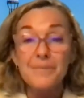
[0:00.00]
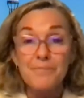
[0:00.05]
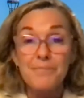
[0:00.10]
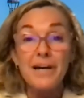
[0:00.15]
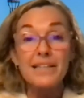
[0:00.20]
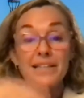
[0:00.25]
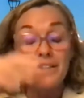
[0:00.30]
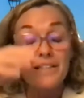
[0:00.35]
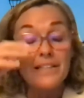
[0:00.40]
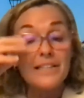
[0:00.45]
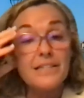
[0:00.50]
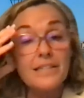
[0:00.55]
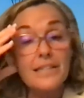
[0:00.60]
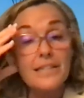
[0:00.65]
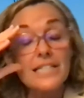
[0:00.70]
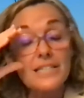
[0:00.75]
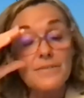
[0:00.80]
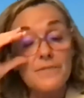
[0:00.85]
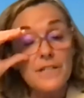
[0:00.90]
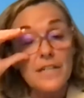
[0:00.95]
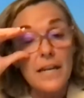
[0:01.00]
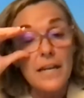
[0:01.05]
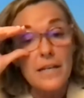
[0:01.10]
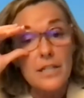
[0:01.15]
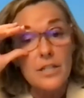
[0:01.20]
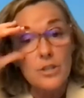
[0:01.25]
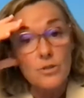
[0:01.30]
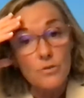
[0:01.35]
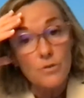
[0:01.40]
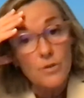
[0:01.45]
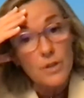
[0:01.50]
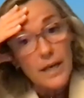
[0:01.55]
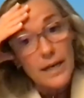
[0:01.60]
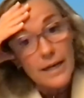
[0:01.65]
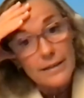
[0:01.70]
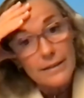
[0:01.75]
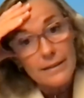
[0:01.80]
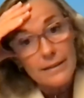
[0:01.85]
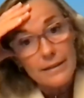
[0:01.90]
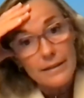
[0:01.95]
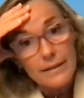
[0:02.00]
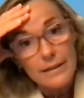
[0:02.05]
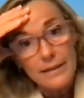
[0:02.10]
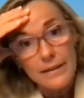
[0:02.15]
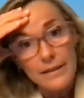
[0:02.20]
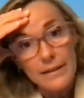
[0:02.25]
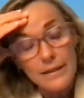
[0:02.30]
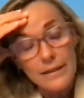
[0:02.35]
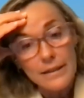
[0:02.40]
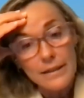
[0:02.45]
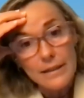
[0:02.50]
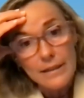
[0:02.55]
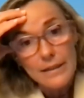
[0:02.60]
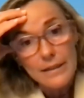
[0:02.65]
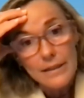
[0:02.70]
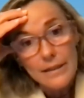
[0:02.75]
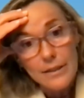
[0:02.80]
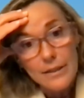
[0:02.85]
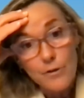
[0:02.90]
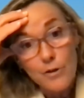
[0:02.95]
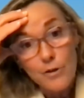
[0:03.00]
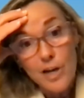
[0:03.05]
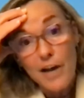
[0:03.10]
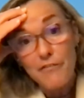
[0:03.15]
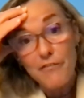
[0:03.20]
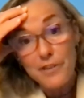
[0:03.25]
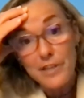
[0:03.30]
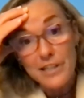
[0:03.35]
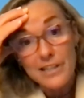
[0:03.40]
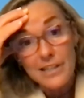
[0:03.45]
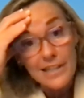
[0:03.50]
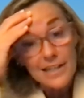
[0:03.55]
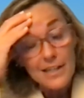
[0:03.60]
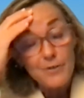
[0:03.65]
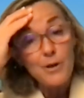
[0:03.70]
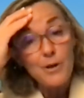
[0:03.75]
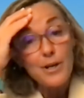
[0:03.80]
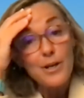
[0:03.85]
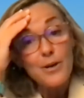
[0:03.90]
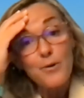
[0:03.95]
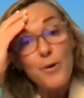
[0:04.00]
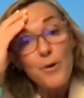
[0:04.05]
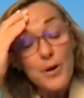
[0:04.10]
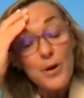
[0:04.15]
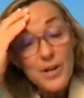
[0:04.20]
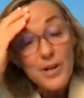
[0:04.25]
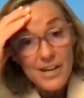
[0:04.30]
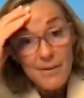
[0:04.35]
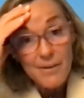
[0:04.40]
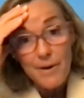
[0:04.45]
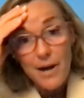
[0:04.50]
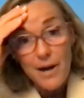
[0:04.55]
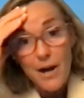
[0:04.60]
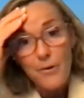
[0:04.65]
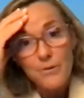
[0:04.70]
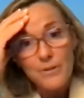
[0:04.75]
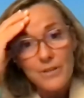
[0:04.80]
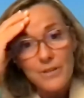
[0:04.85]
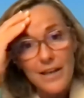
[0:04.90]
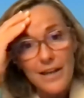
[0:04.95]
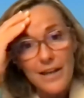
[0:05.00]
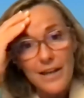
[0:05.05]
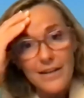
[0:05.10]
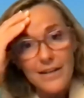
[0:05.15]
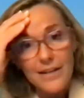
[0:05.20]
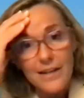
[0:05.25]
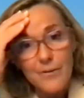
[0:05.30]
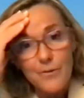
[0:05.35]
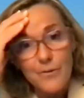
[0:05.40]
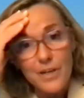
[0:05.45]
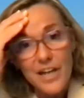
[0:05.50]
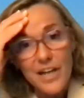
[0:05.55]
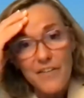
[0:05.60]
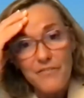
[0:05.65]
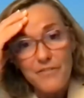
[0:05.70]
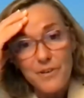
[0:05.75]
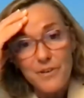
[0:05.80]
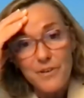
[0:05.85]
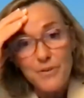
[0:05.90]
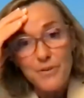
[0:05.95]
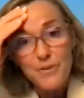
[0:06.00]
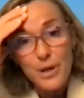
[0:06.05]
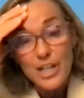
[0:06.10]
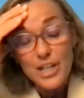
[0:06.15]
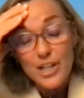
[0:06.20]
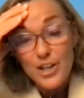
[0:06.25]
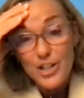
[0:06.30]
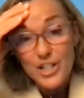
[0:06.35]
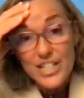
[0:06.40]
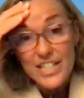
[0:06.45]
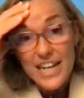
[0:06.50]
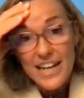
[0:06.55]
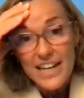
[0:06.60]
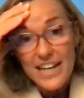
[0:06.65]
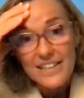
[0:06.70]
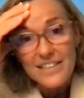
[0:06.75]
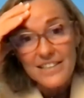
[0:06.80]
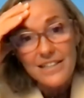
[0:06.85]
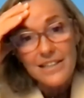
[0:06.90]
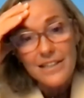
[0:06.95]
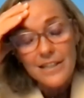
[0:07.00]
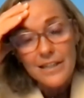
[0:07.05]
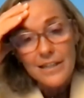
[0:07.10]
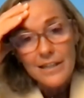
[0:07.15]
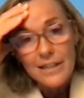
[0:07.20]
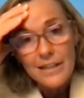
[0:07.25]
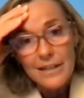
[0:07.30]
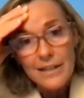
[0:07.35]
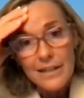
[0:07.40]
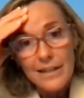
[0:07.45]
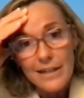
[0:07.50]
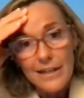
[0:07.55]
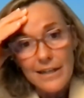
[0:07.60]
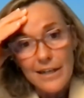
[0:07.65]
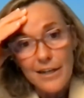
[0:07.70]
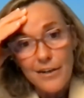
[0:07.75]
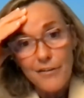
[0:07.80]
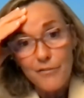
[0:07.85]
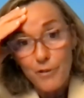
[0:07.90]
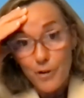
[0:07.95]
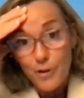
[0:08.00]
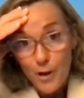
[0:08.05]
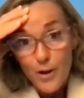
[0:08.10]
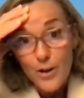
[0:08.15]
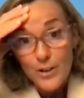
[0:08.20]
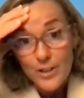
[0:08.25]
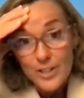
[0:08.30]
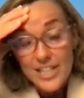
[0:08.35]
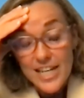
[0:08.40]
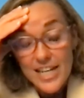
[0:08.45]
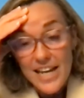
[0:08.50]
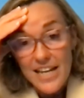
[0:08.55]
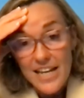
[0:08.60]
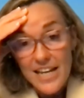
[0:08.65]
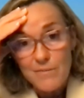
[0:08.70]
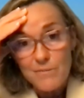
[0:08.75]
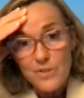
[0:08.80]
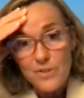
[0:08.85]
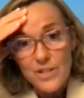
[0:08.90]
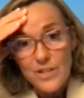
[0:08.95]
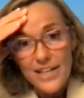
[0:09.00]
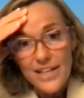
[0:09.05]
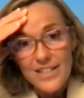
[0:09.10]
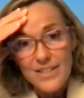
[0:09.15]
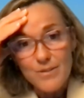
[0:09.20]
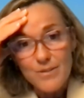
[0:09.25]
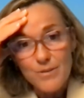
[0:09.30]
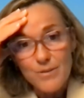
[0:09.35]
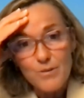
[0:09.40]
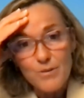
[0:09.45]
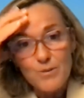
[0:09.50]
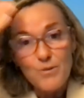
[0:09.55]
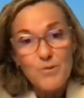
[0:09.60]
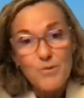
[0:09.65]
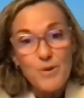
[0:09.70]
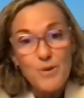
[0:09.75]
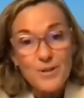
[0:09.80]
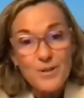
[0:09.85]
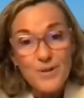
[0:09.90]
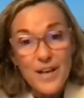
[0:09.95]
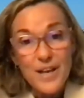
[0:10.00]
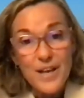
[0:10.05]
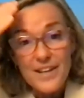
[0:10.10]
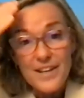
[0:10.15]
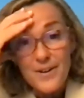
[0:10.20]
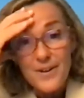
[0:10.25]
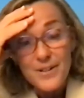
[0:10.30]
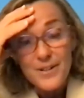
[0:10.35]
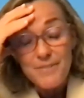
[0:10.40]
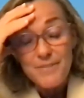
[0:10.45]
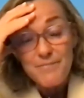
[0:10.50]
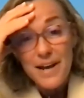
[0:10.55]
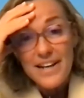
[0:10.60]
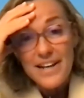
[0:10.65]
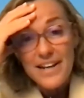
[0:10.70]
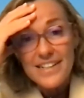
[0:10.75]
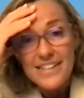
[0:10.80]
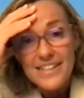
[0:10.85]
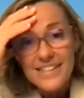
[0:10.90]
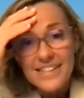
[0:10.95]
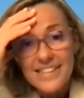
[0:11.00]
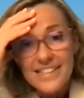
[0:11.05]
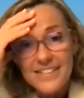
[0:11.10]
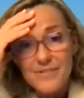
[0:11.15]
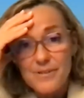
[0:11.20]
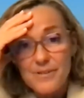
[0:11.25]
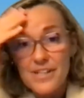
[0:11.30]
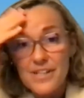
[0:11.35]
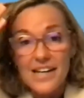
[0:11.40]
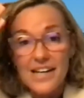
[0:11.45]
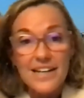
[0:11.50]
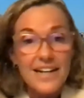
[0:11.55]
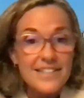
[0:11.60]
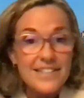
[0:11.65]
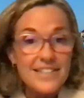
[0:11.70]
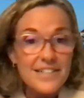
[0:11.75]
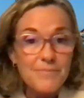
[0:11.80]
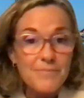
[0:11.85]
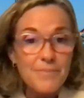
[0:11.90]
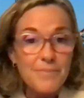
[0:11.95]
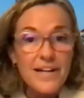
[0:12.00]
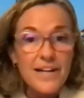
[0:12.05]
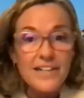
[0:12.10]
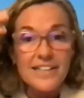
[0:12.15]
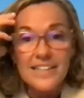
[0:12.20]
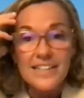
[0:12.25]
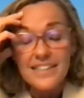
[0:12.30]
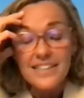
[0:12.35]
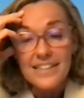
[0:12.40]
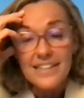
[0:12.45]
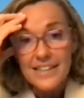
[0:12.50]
But this has been an issue that we have been really worried about, and we have been working on that for a long time, trying to work together all the panels, the renal cancer panel,